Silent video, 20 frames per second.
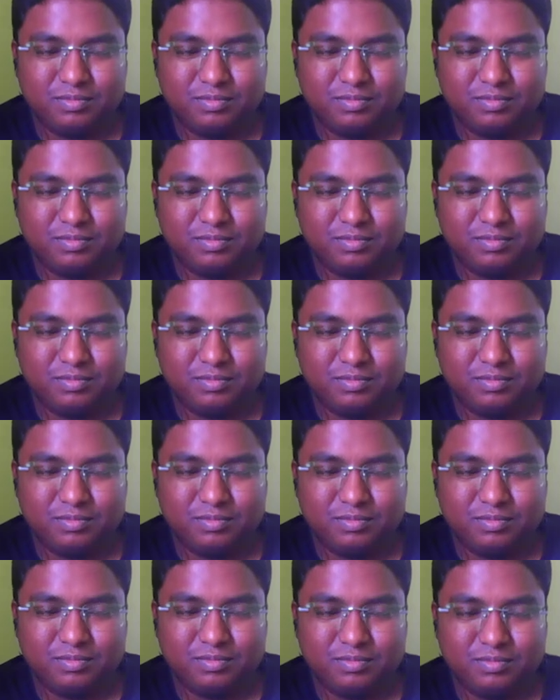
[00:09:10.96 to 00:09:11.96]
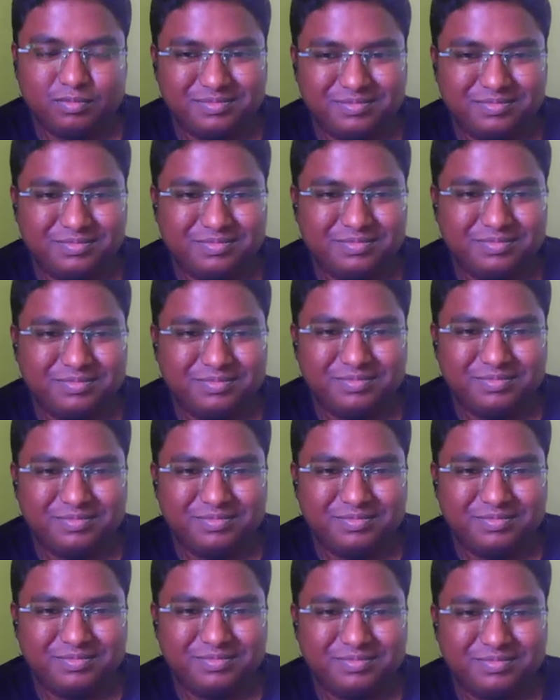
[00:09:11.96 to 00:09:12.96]

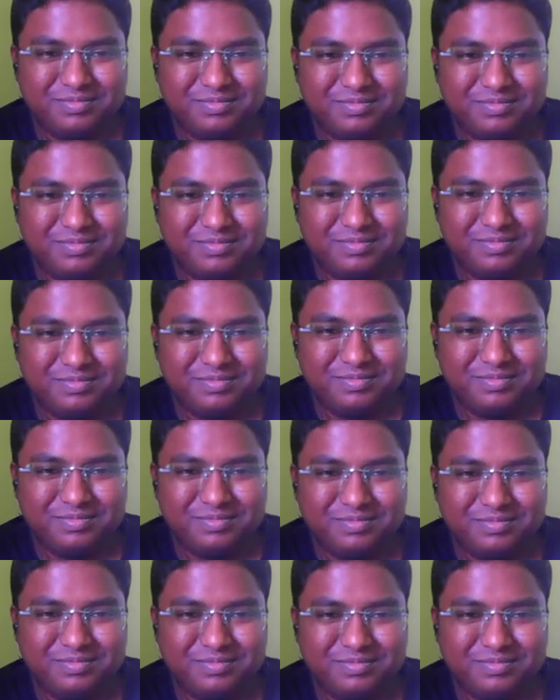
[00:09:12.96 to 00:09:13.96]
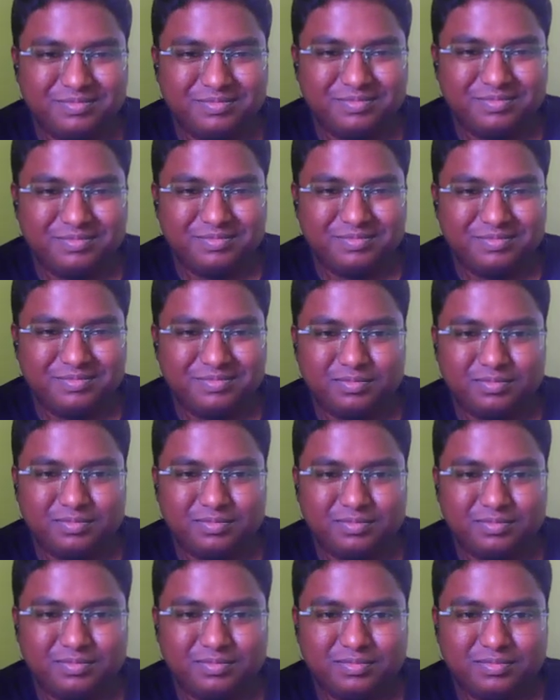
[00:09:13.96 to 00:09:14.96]

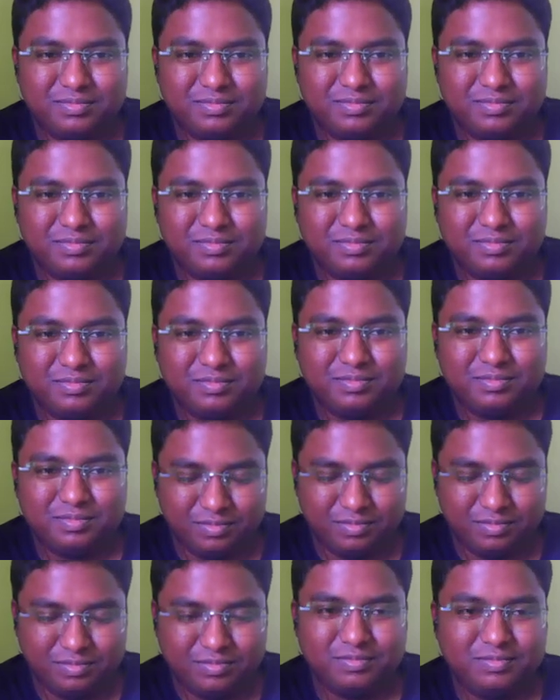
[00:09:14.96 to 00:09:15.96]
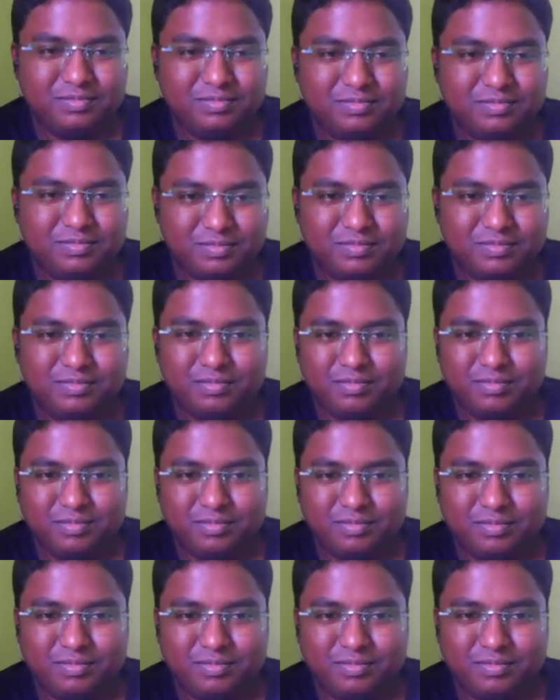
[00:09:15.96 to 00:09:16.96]

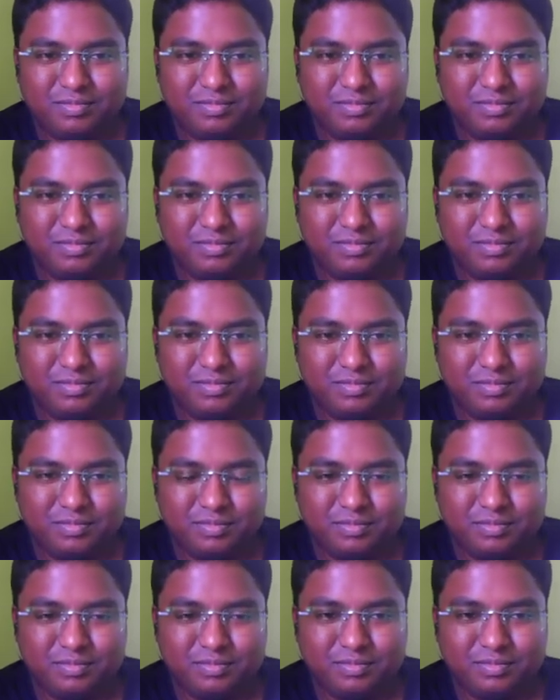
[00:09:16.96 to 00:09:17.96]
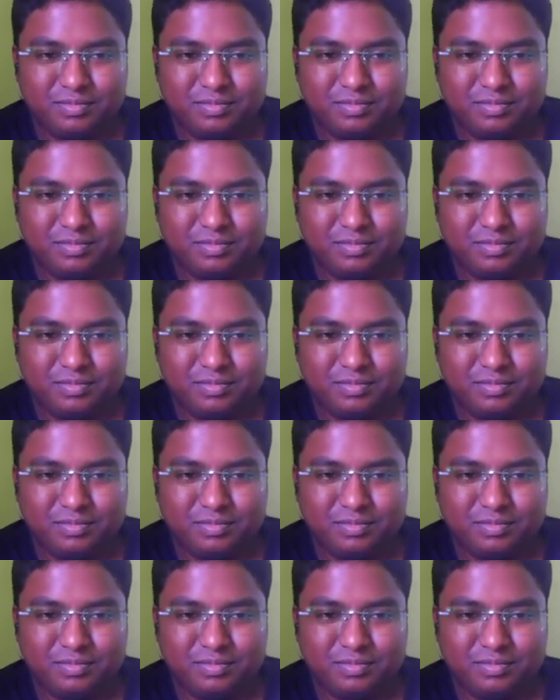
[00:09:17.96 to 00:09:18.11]
The person shown says nothing.